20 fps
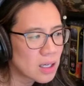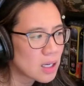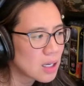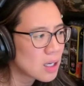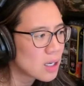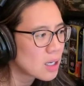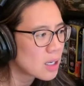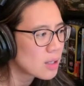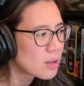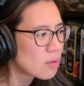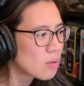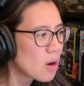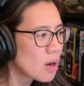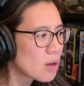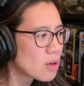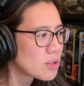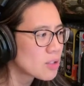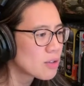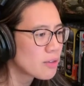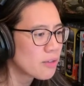The right
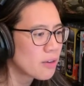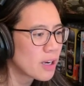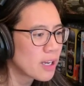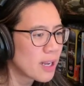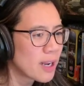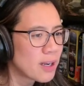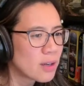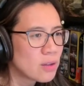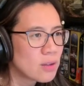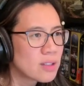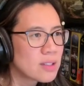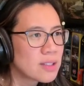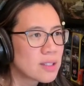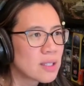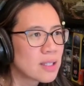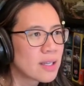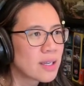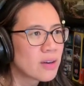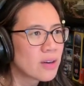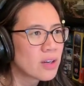costophrenic angle is
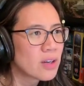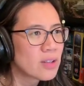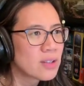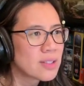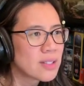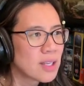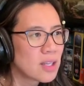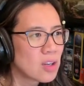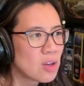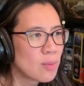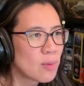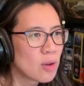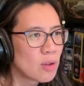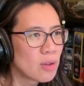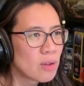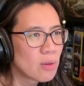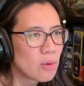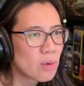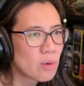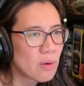clear. I don't see a
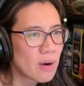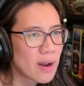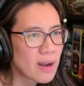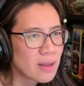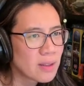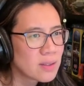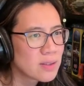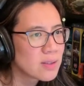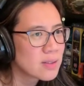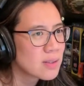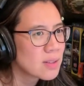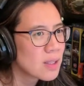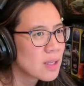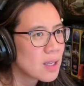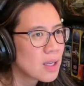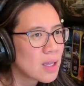pneumothorax.